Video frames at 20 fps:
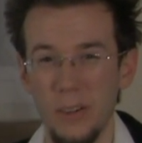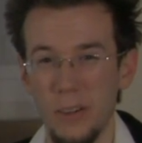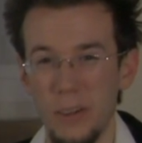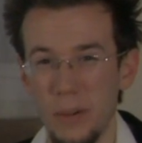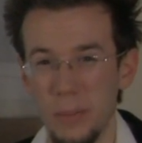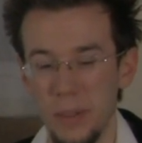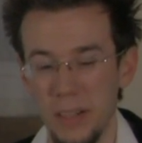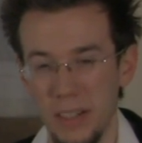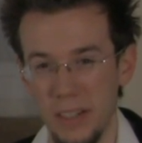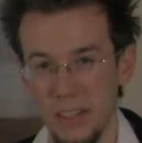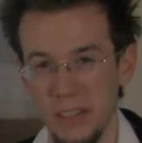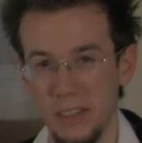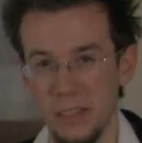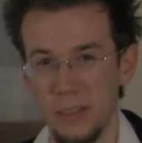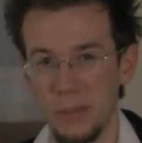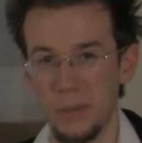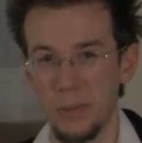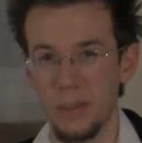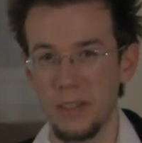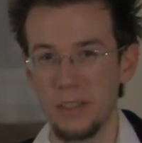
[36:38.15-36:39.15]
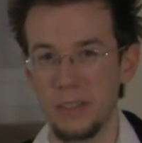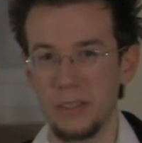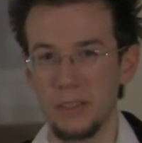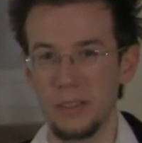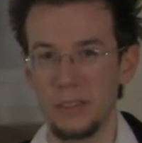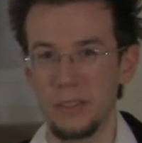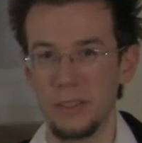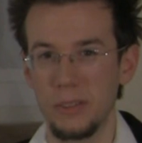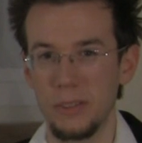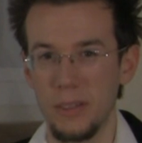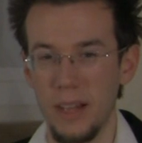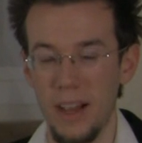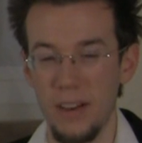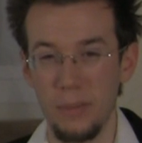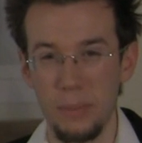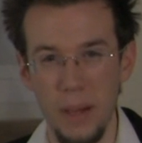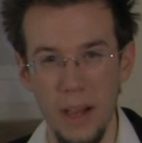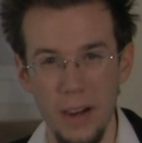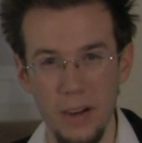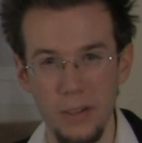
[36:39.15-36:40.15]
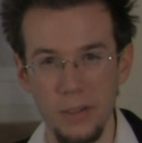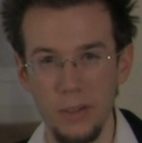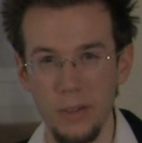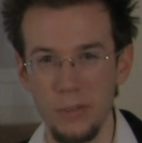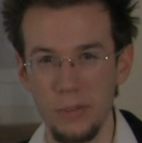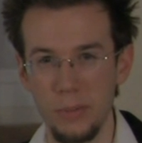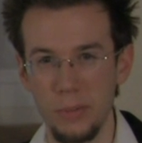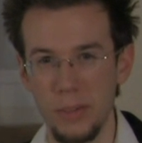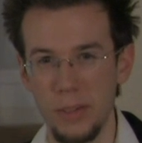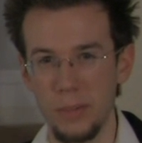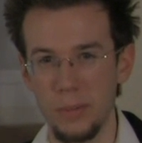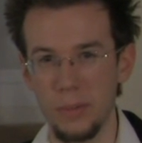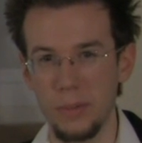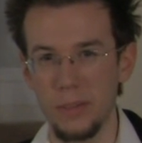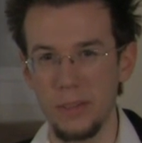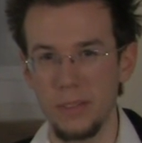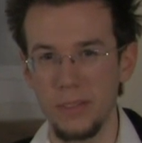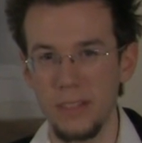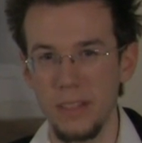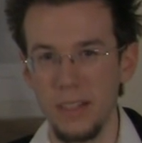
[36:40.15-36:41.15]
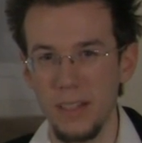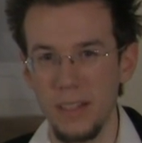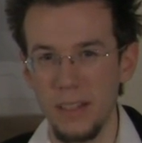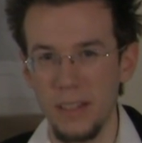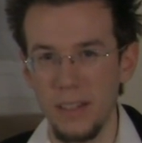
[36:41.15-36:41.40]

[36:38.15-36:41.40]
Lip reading: or because you want to have power over people.